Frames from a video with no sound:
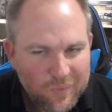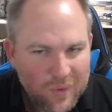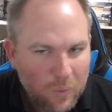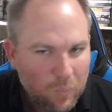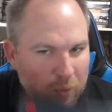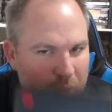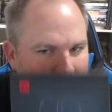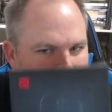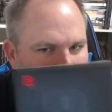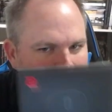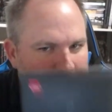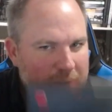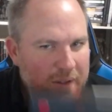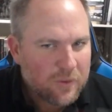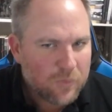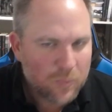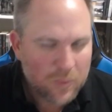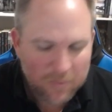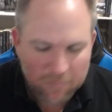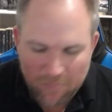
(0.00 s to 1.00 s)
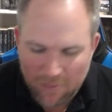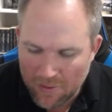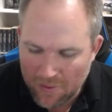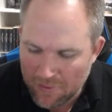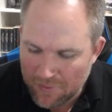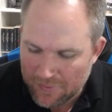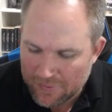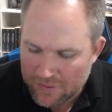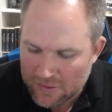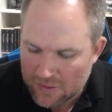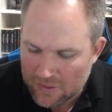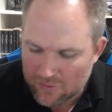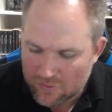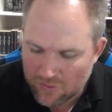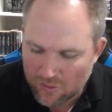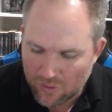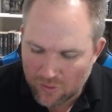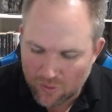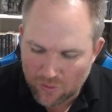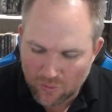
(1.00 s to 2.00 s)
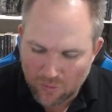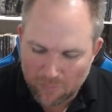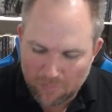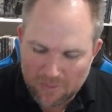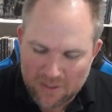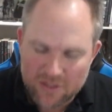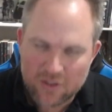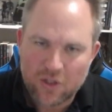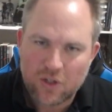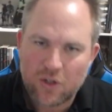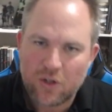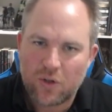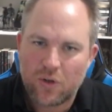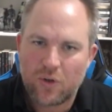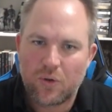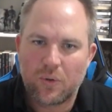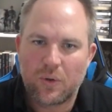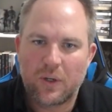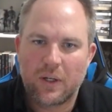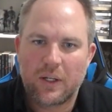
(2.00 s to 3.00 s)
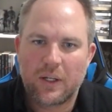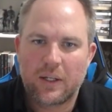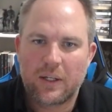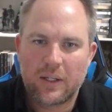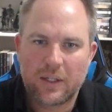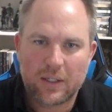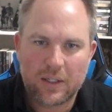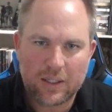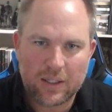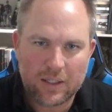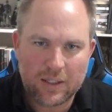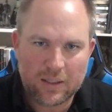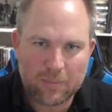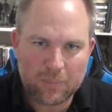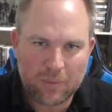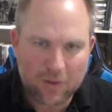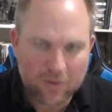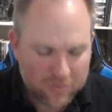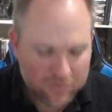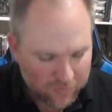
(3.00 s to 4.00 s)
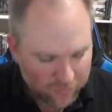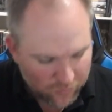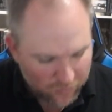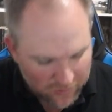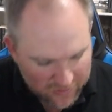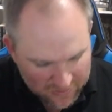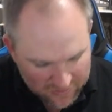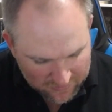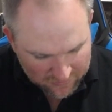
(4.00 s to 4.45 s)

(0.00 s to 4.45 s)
We'll start with the S1. So Benq, I was just reading